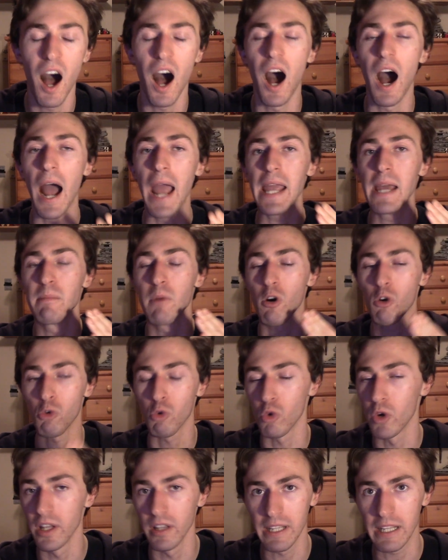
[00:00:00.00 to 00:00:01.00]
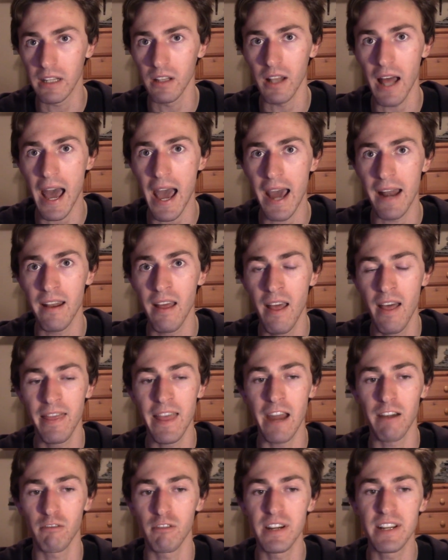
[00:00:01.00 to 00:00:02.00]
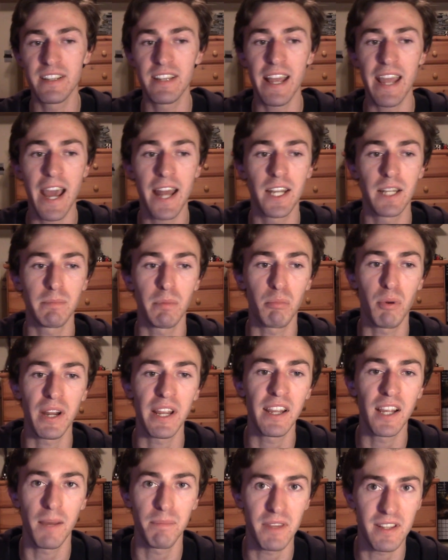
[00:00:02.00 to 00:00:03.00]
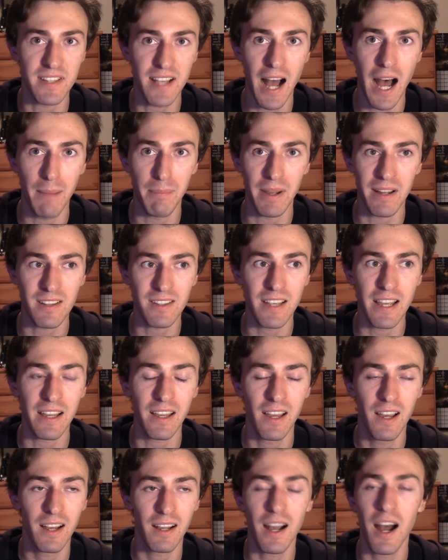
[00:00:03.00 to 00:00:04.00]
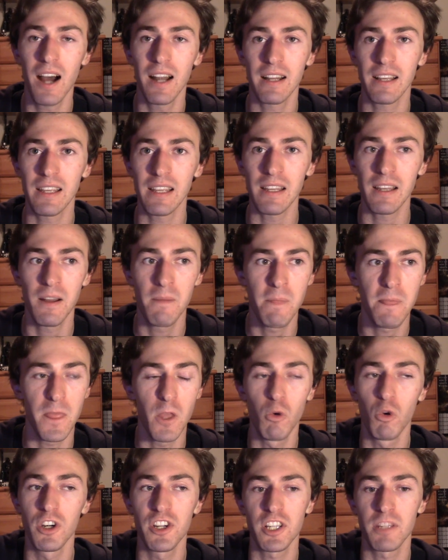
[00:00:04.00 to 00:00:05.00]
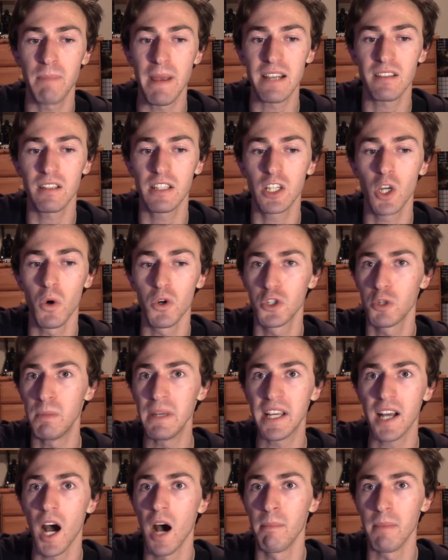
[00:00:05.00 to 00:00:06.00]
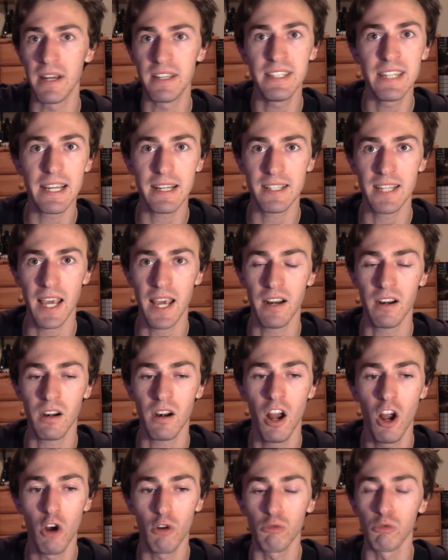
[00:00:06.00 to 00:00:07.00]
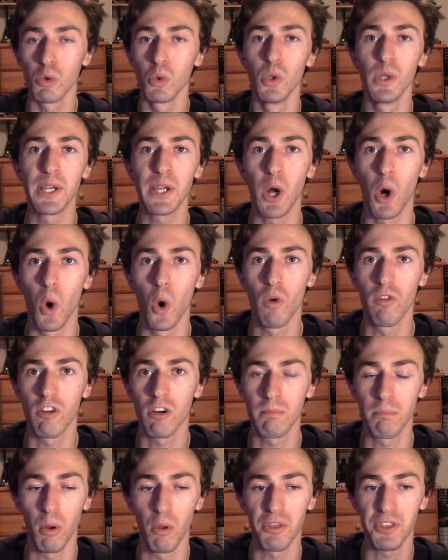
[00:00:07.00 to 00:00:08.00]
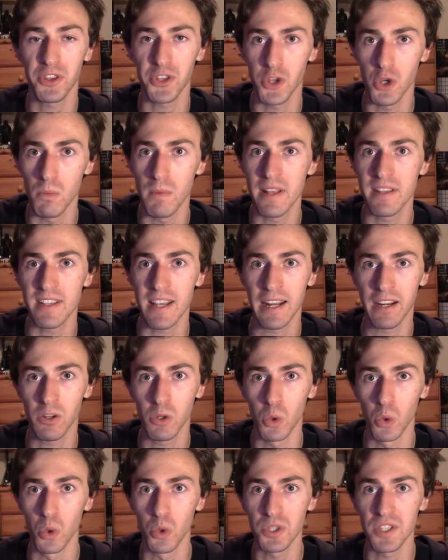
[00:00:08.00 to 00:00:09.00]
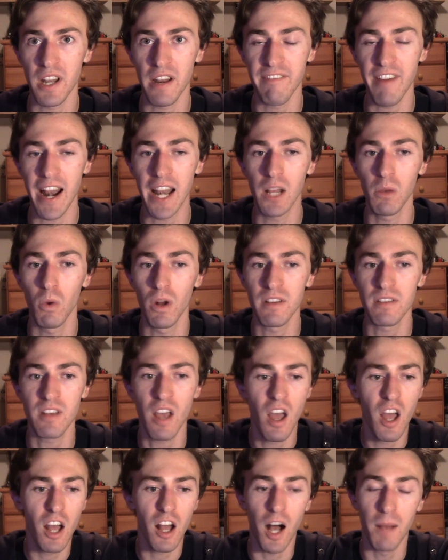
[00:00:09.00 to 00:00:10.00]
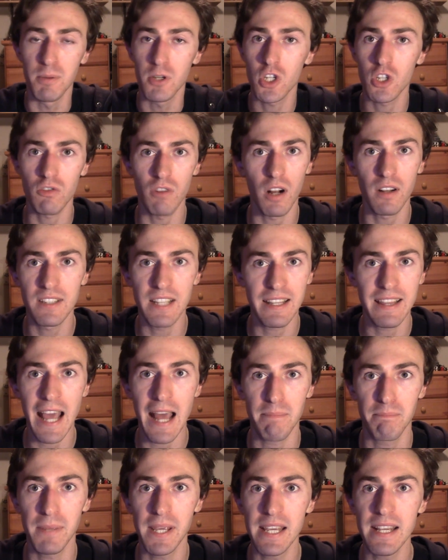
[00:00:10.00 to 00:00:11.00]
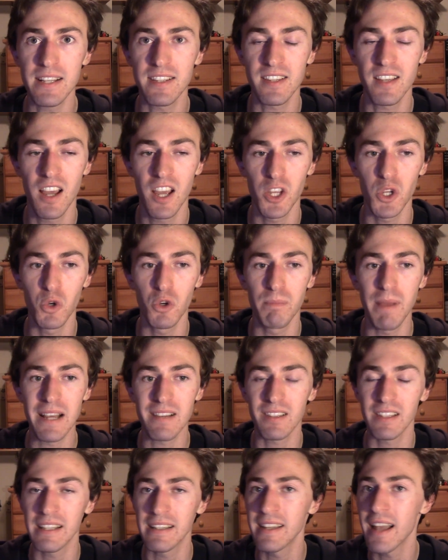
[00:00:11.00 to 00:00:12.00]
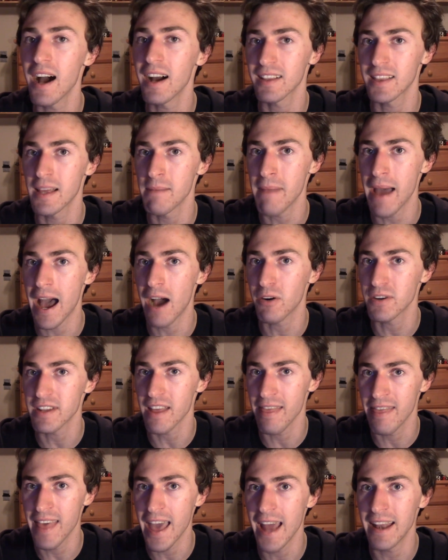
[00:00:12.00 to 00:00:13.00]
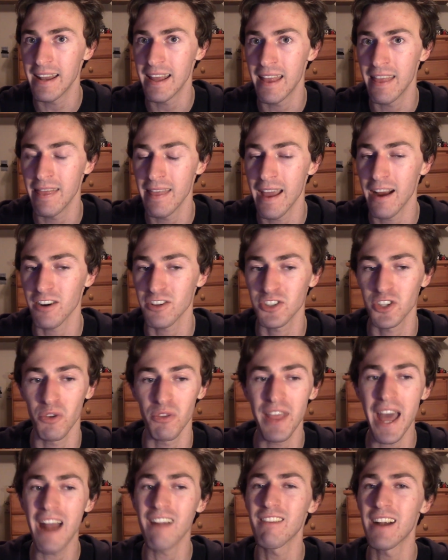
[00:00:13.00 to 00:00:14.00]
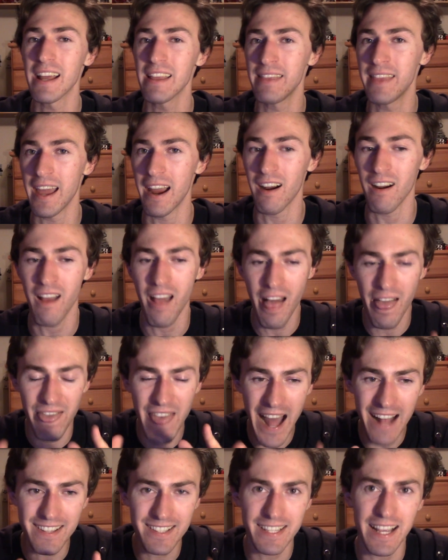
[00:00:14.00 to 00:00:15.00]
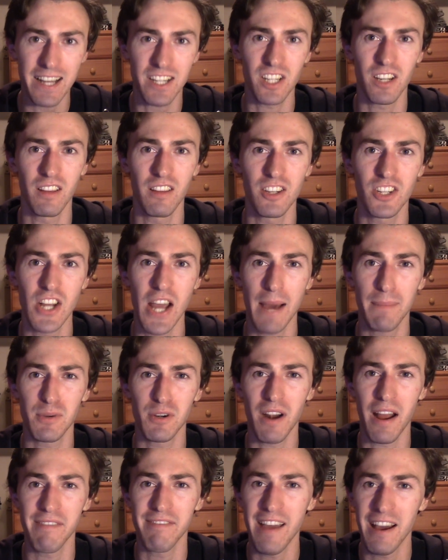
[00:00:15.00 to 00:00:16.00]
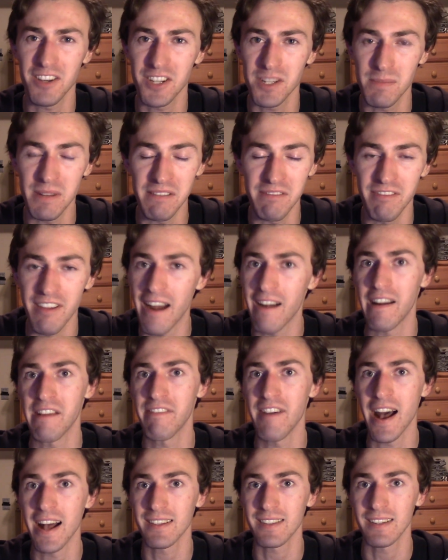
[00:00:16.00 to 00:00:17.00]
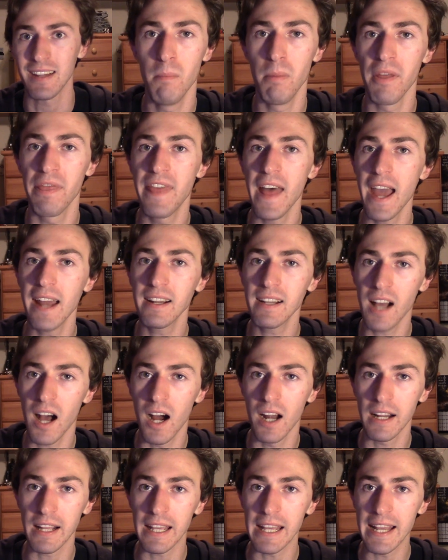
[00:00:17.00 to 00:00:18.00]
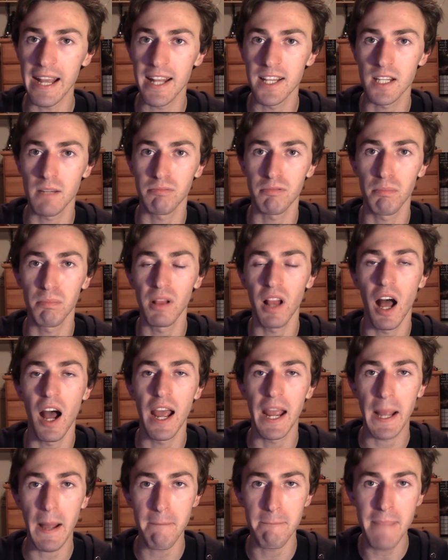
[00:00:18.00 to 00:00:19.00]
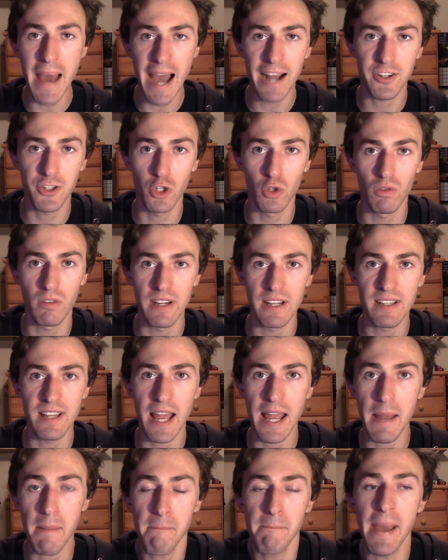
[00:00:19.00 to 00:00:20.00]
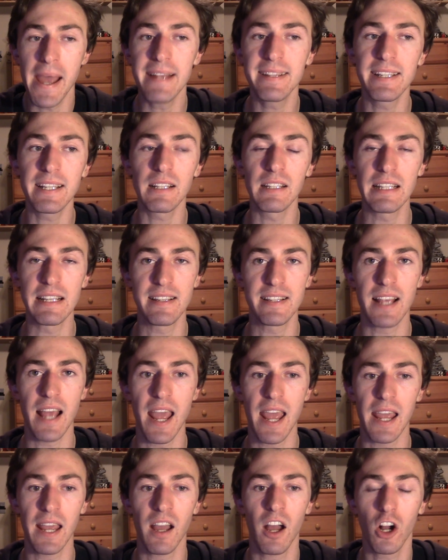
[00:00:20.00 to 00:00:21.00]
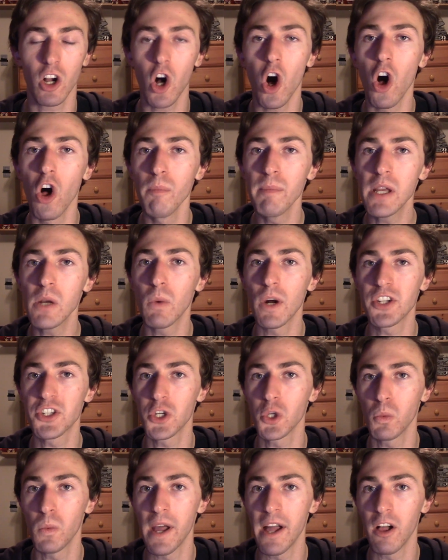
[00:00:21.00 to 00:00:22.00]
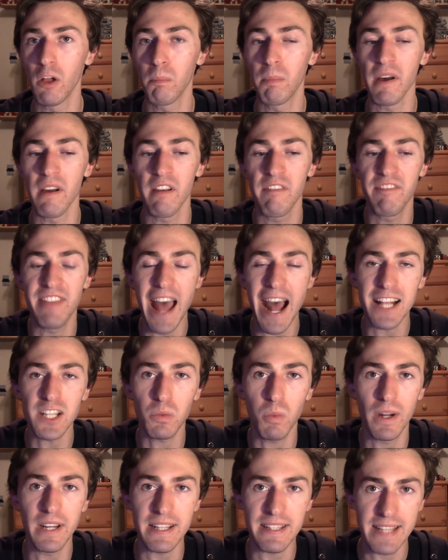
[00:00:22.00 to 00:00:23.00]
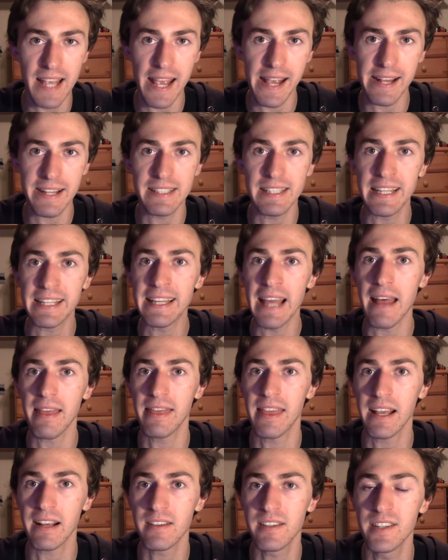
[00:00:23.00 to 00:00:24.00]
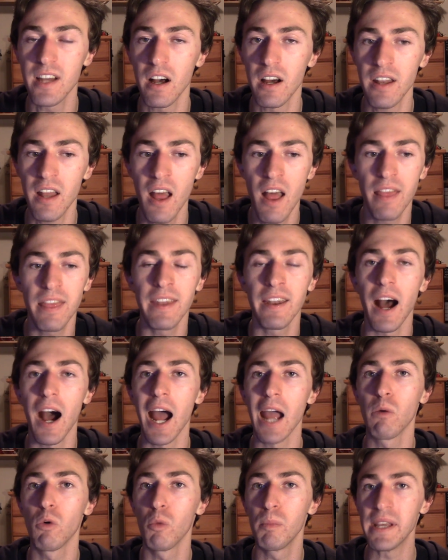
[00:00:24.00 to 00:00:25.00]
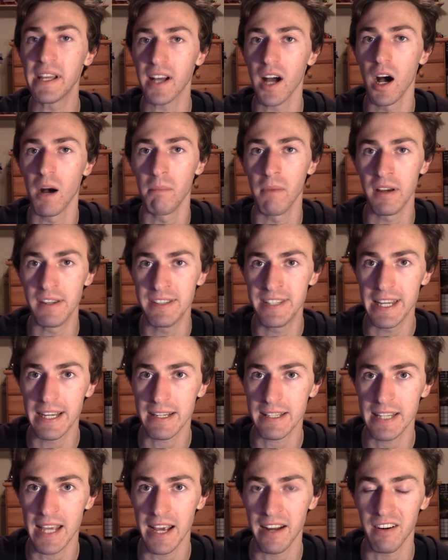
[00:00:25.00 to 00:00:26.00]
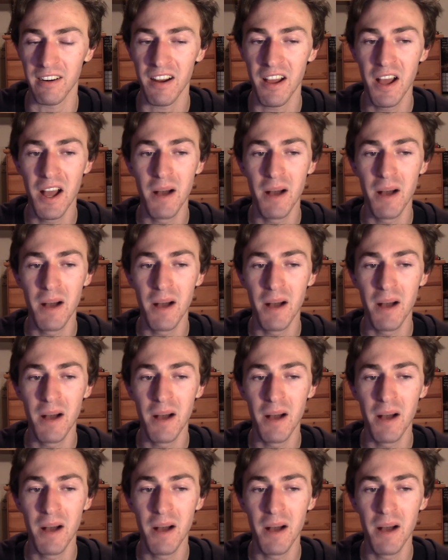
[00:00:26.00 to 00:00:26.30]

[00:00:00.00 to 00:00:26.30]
I am really glad that Rize ended up bringing up the topic. It's like, Kaneki, you were just basically going to become a dictator ruling over both humans and ghouls. And if anyone's obstructing that peace, you would basically knock them out then and there. So that right there, that section of the chapter I found to be very fascinating. But then Kaneki ends up replying back to Rize, basically saying, call me what you will, but if that's what it takes to get things done, then I will become a dictator.